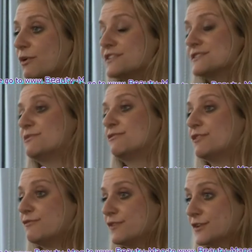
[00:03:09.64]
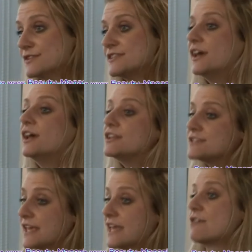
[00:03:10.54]
bottom of the foot
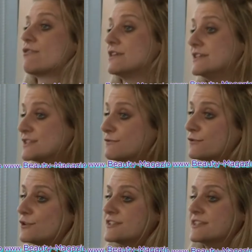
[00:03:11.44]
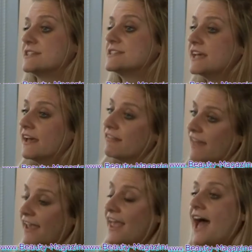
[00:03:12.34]
to increased forces,
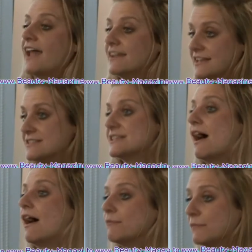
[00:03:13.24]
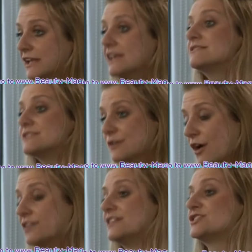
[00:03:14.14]
that can in time lead to
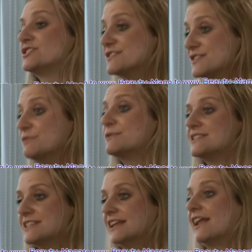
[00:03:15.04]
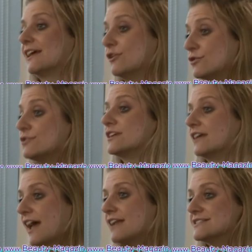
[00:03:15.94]
conditions that we see like corn
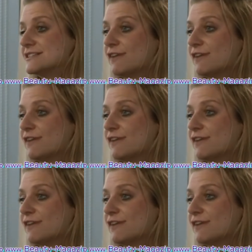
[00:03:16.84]
and callus